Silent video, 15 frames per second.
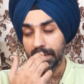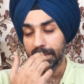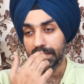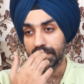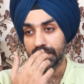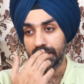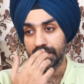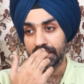
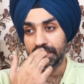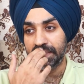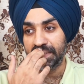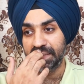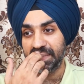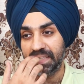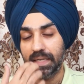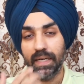
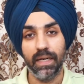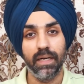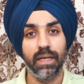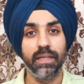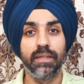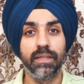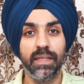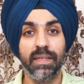
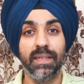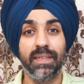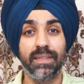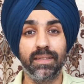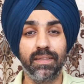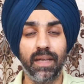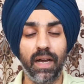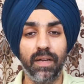I think
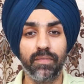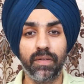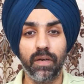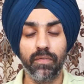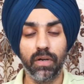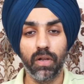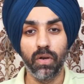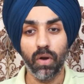I've
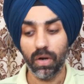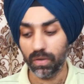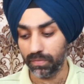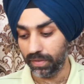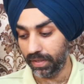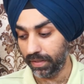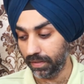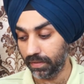covered a lot of
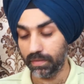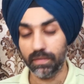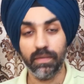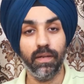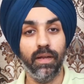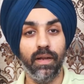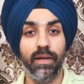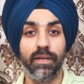here,
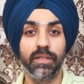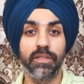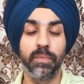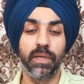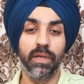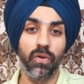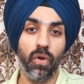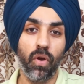and it's
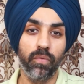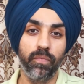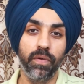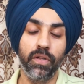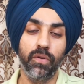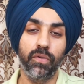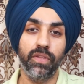been a long video.